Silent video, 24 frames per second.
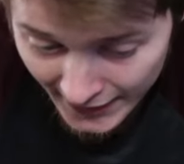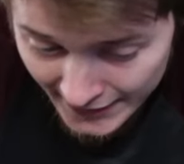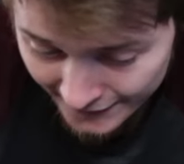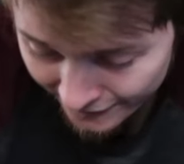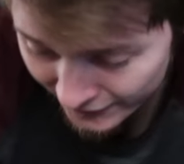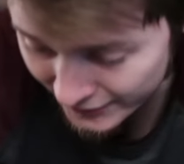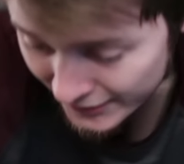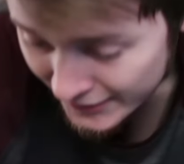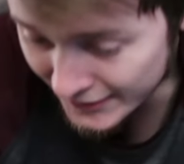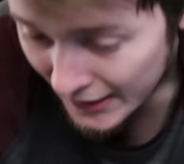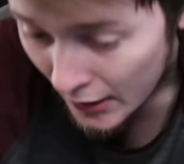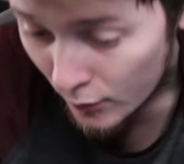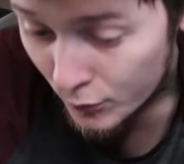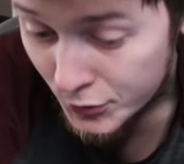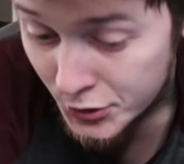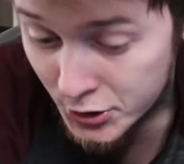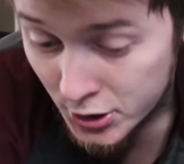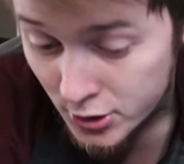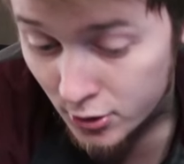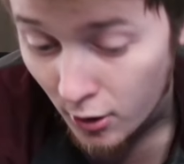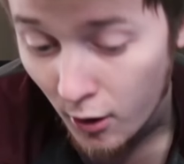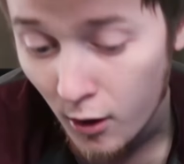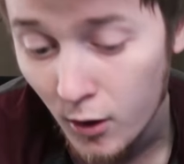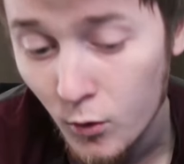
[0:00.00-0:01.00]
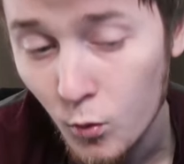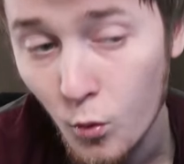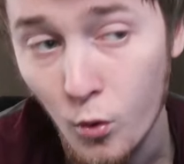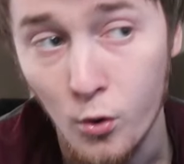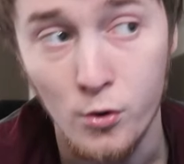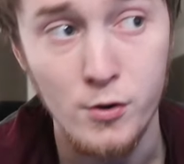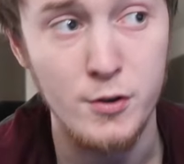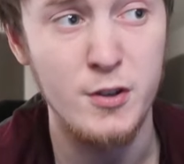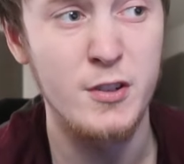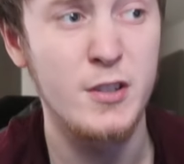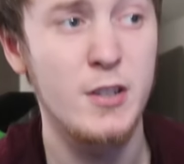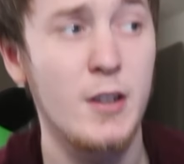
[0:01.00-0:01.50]
I even did that with Star
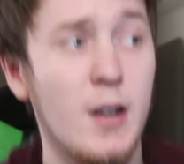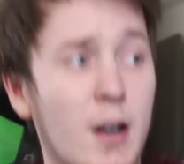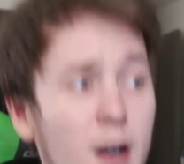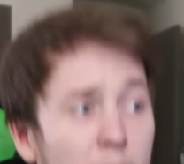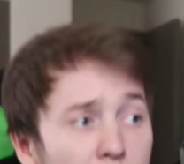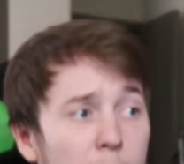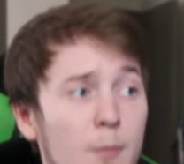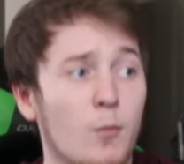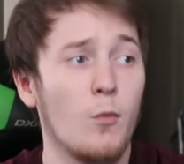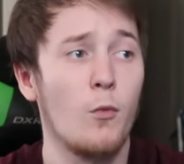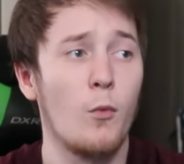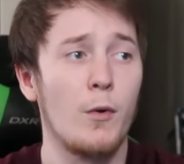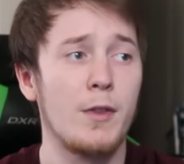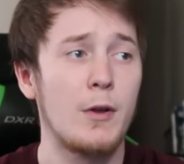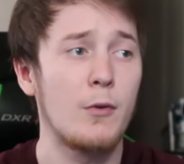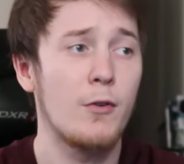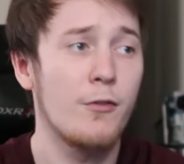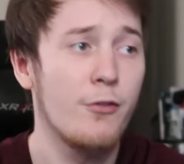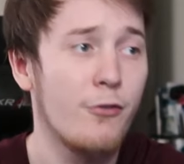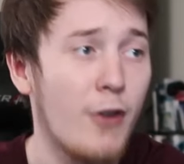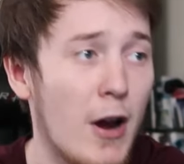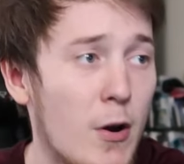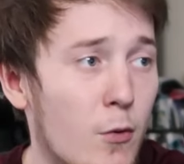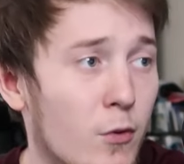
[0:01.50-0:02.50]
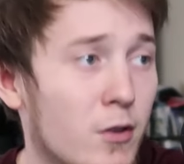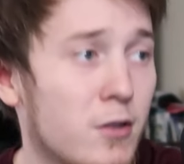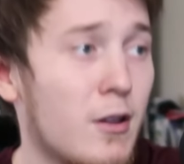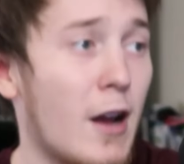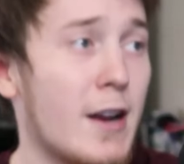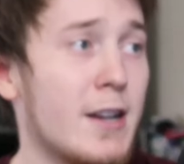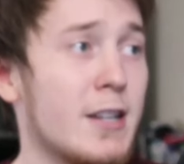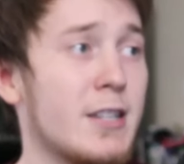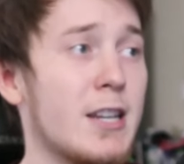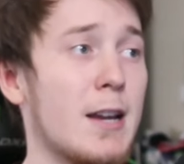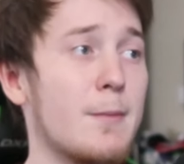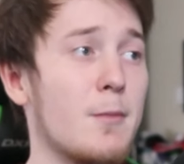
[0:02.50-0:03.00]
Wars, when they would fight with
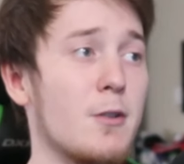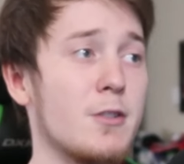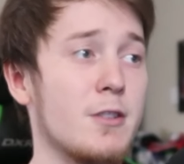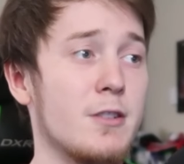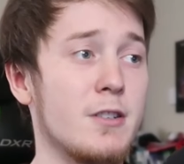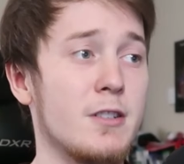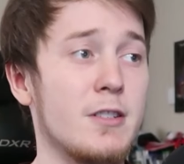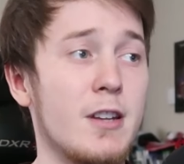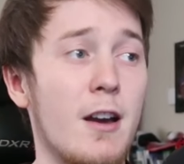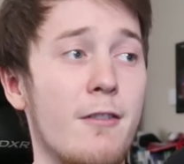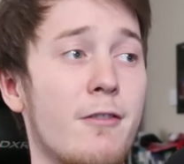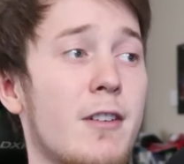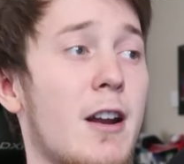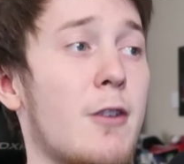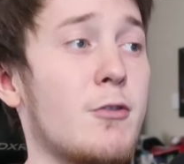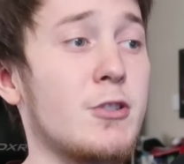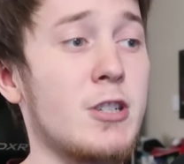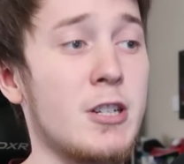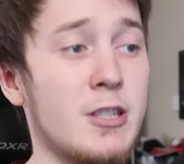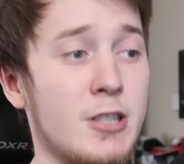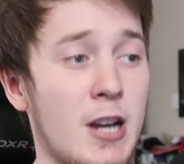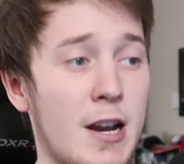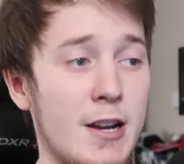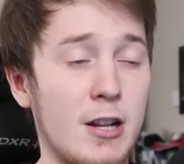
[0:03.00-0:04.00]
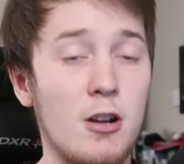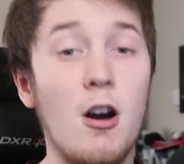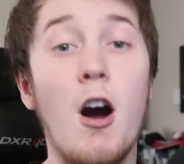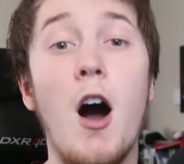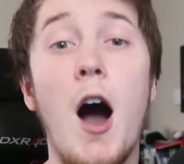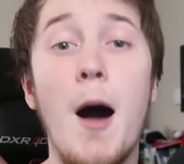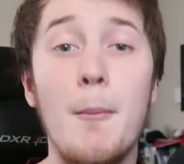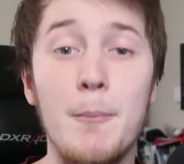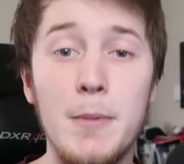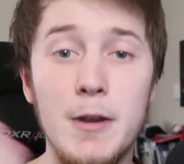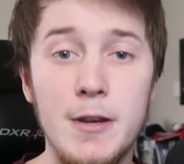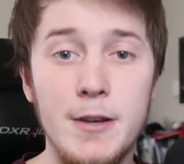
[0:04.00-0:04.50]
lightsabers and stuff, and I would just try to
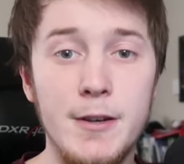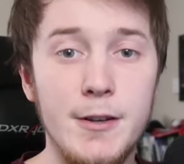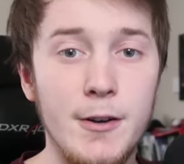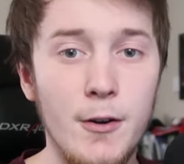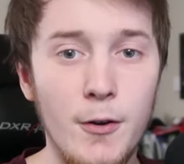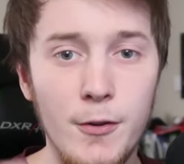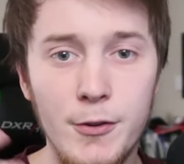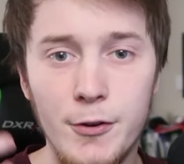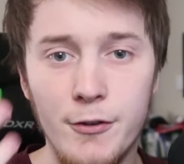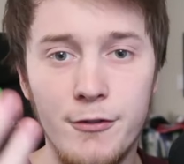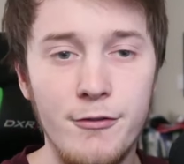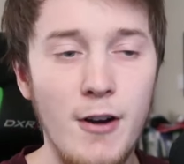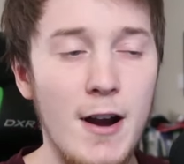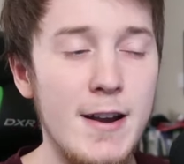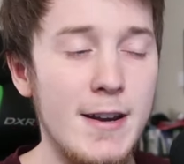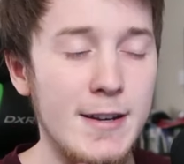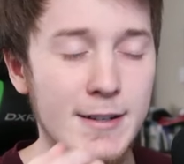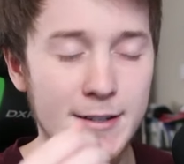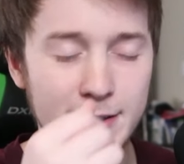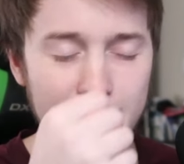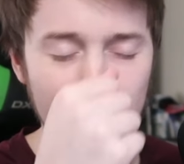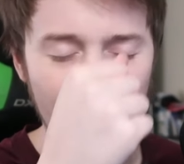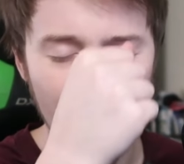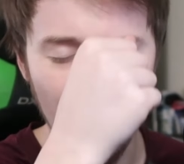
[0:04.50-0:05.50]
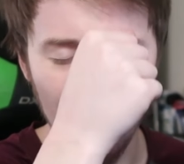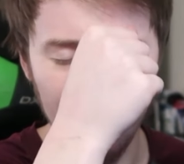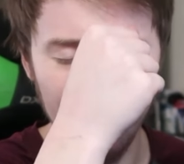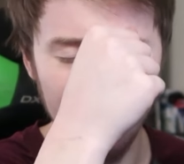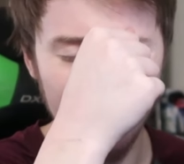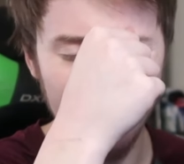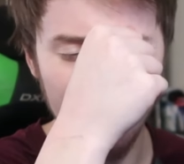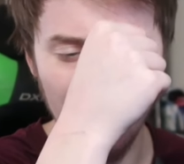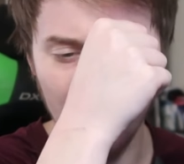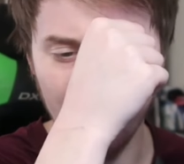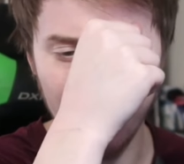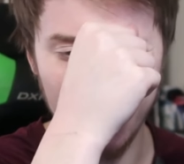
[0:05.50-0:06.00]
copy, you know, their fighting styles
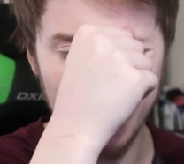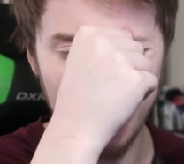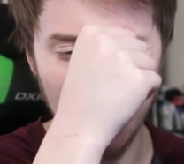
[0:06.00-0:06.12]
and stuff.